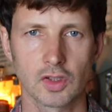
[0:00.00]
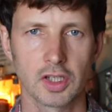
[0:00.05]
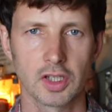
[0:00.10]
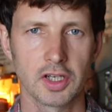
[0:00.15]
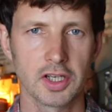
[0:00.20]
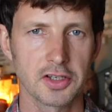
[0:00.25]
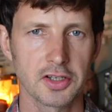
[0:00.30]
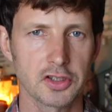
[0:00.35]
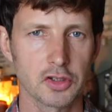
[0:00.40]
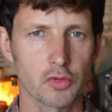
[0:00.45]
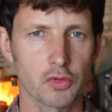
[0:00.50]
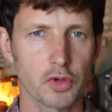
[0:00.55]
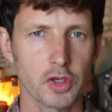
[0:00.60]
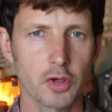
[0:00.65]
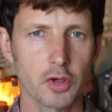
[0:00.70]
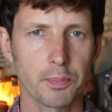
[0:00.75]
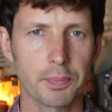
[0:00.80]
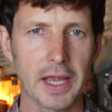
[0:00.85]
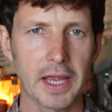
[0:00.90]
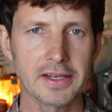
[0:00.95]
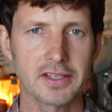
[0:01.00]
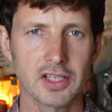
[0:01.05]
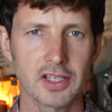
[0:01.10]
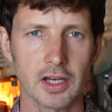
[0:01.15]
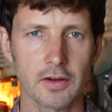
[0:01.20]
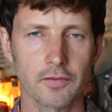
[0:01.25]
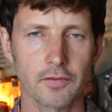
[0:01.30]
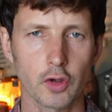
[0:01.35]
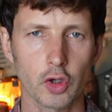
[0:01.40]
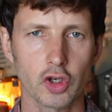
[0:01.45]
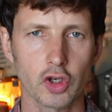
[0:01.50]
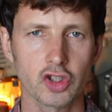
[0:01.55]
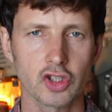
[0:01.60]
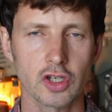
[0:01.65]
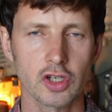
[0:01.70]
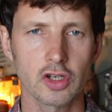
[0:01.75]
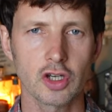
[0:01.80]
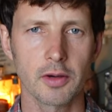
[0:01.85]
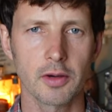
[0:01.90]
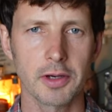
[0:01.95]
and here's the real basic
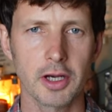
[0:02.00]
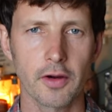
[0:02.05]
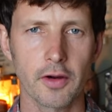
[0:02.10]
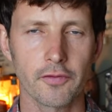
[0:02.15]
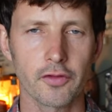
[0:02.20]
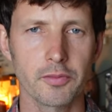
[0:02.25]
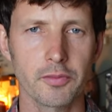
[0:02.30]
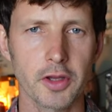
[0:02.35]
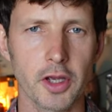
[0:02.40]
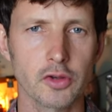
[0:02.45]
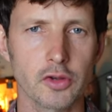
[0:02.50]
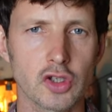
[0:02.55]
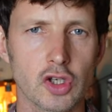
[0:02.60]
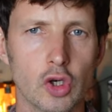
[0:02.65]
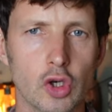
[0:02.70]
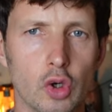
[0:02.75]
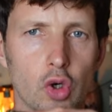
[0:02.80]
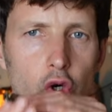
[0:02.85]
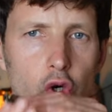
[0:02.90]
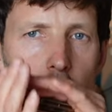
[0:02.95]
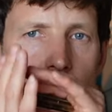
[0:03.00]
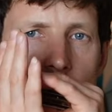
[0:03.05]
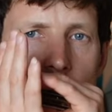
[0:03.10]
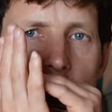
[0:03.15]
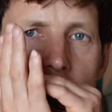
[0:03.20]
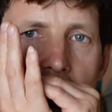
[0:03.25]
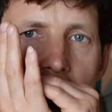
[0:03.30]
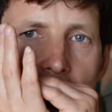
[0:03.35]
version coming up from those chords.